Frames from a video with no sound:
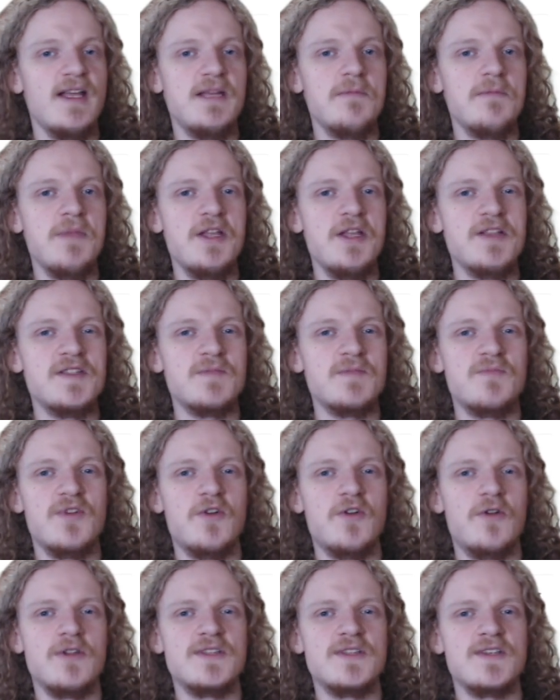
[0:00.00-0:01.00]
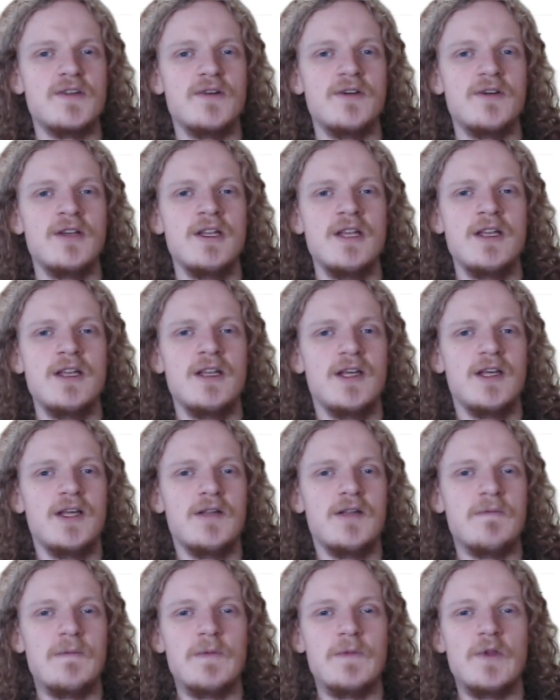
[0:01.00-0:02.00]
any means, but also
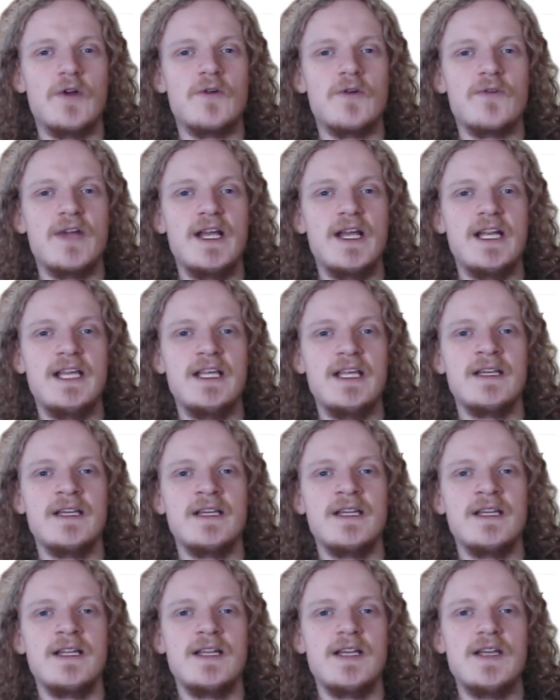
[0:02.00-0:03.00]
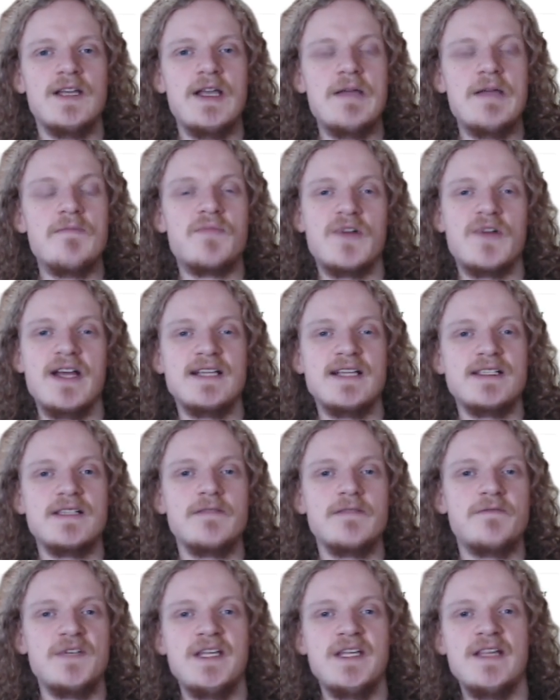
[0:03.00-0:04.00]
not really
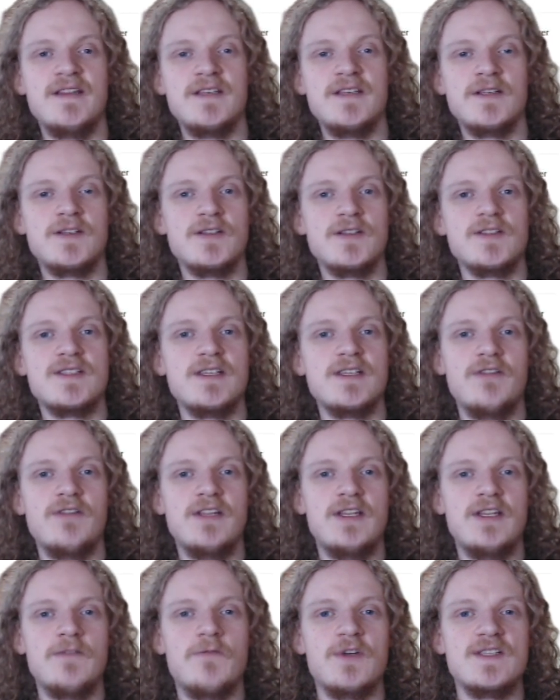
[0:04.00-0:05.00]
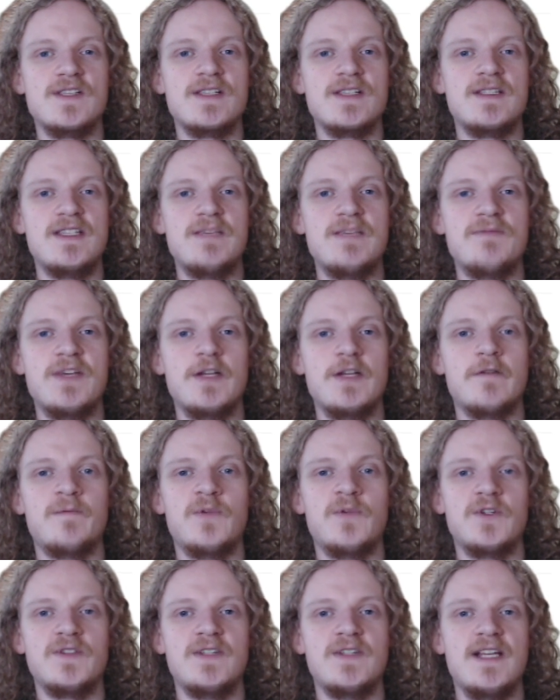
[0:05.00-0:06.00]
impressive either, considering he was a teammate of
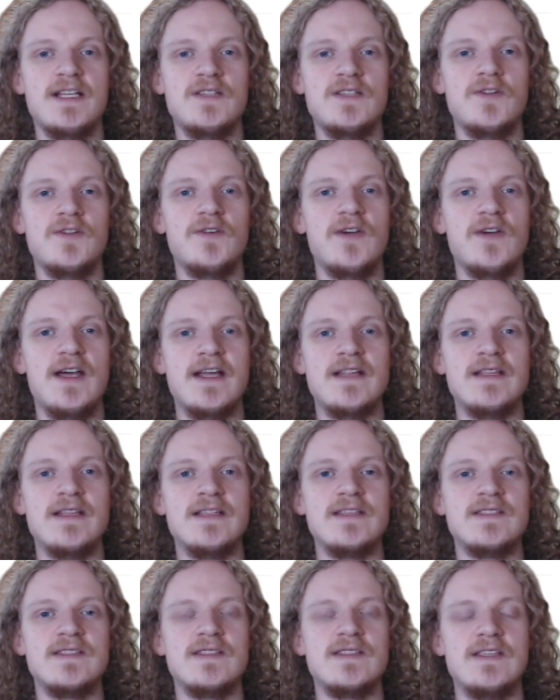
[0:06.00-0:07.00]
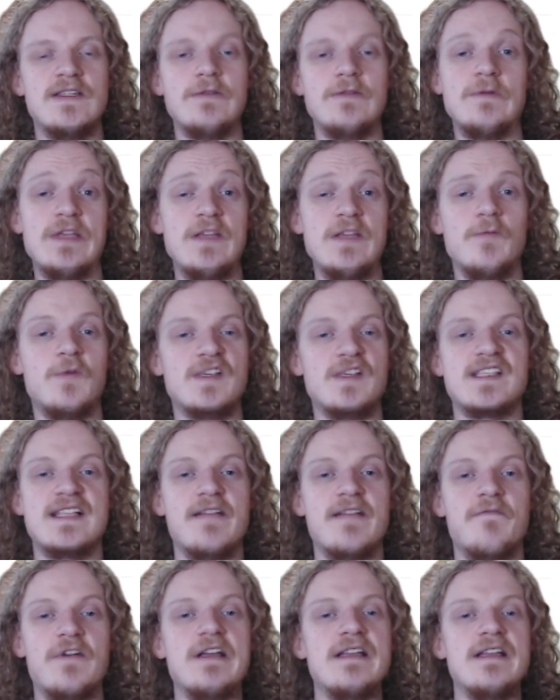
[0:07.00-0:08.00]
Bortoletto and he was
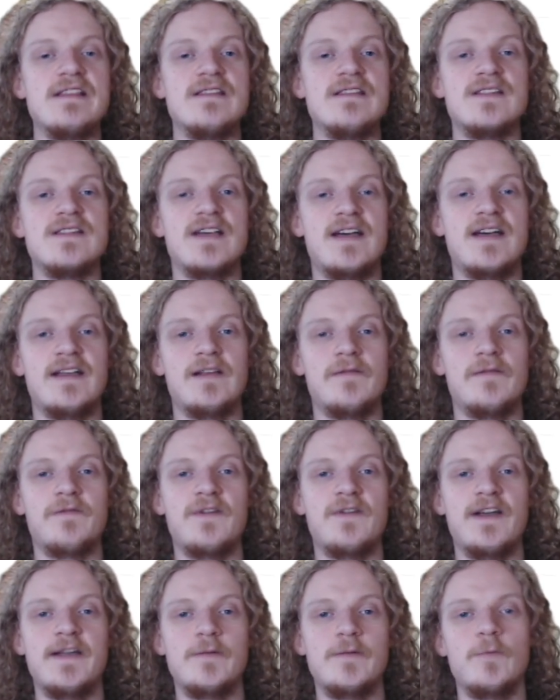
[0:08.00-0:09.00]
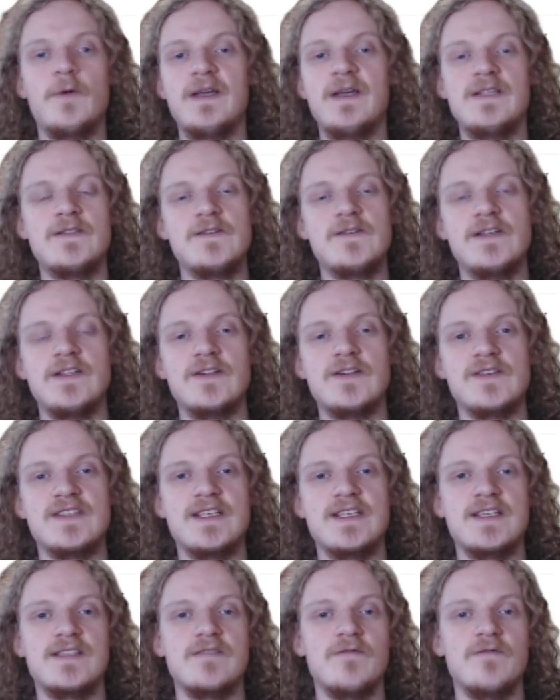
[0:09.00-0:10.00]
never in the title fight. Way too
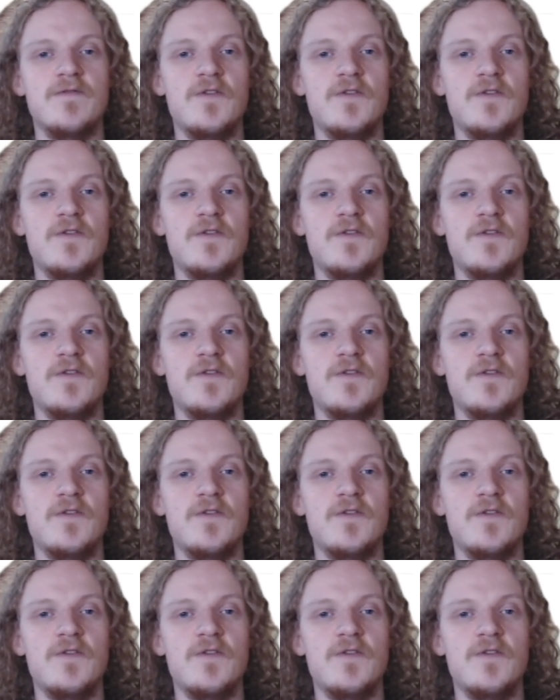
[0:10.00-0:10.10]
inconsistent